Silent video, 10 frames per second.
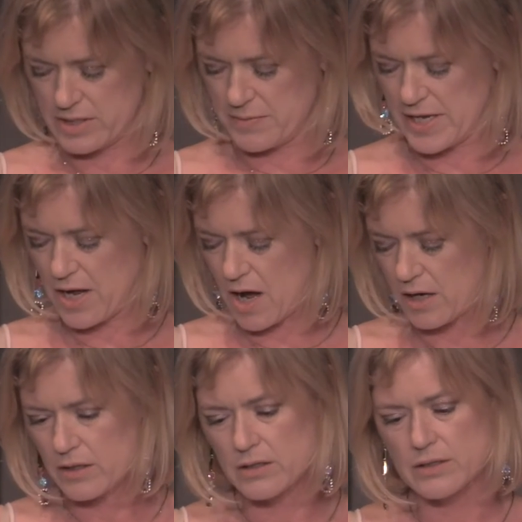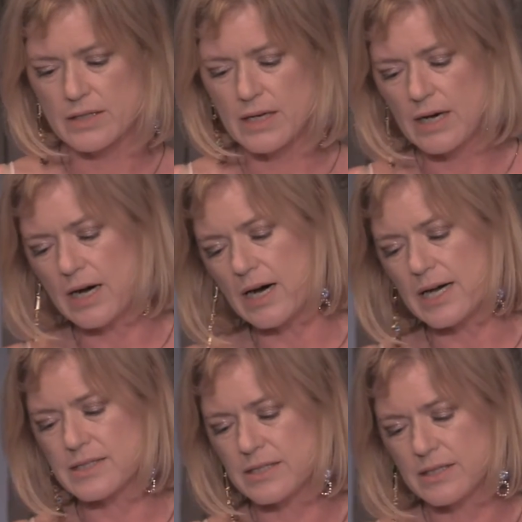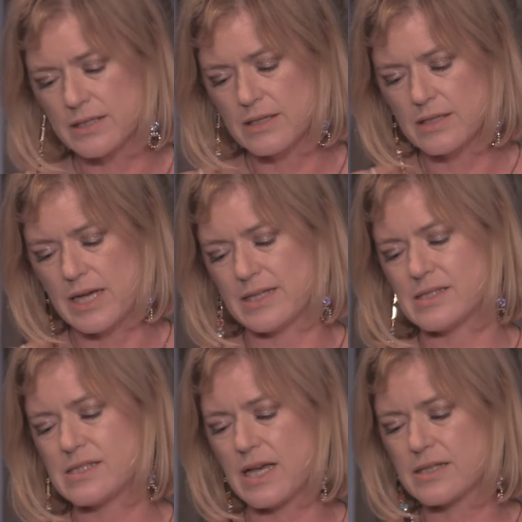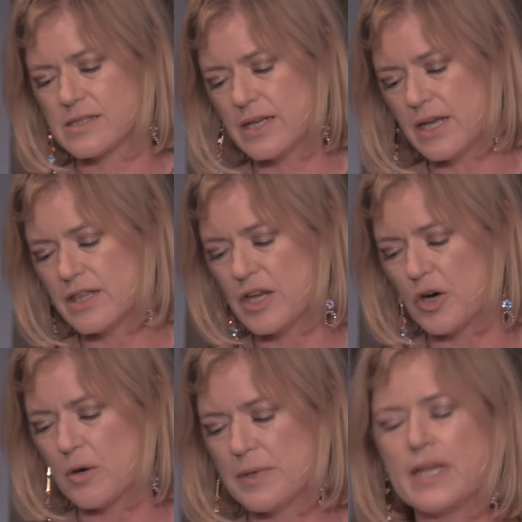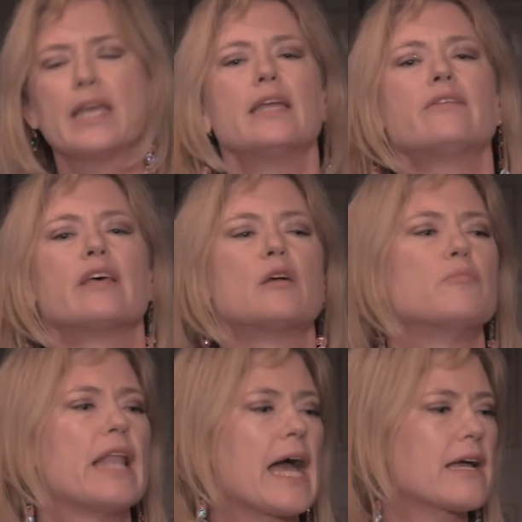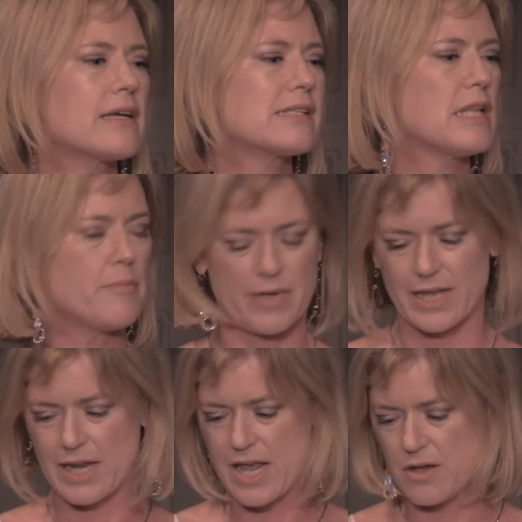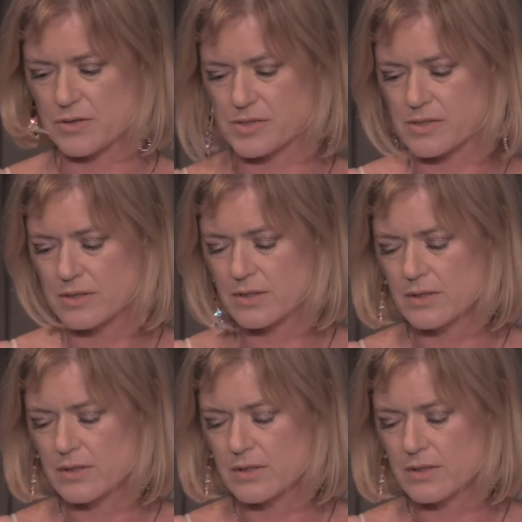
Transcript: to be young, hot, and sexy in the urban heat in a black slip and heels.